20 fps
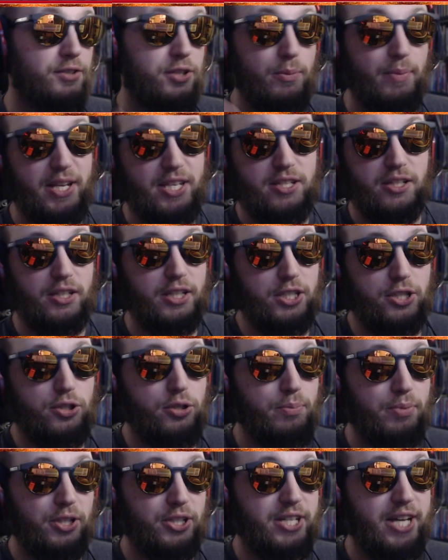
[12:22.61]
So basically
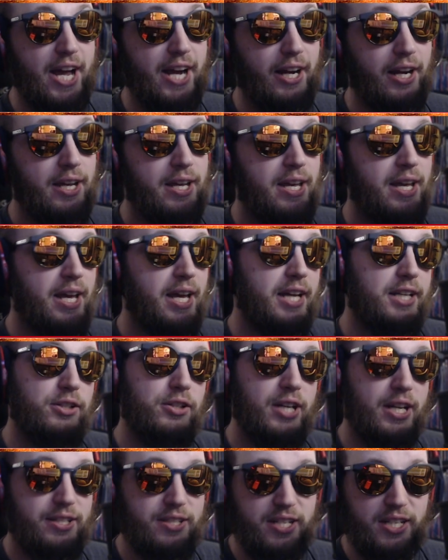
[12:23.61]
super attack, and you
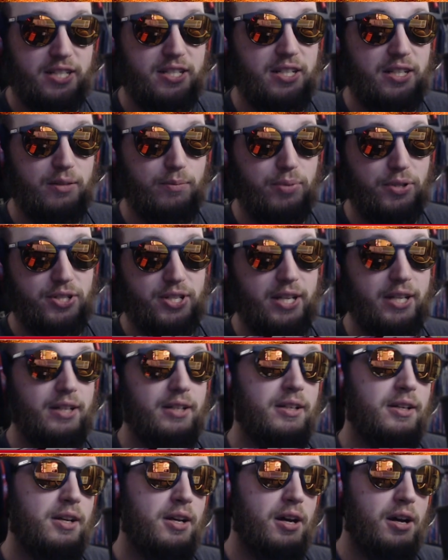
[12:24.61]
got 16%
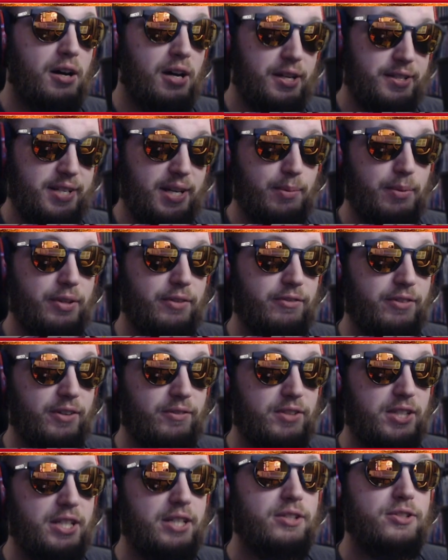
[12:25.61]
on top of the
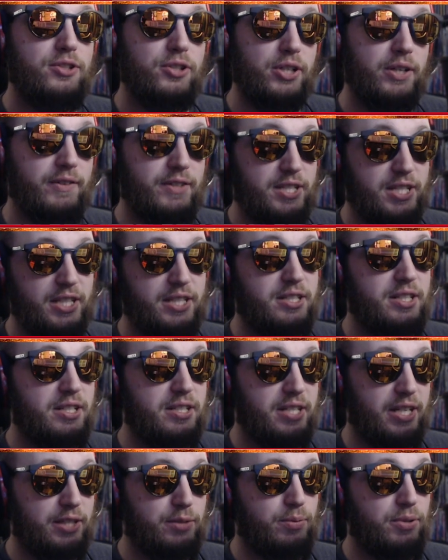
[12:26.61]
50, so you have a
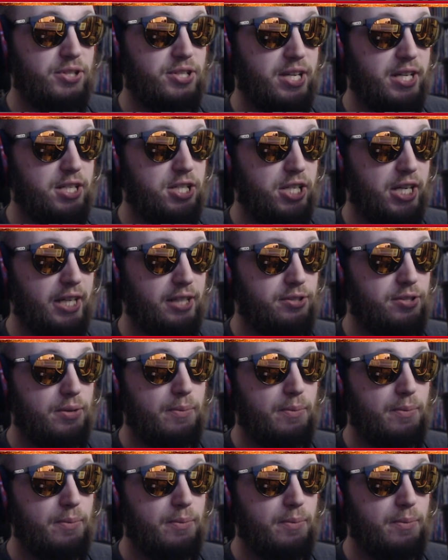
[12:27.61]
66% chance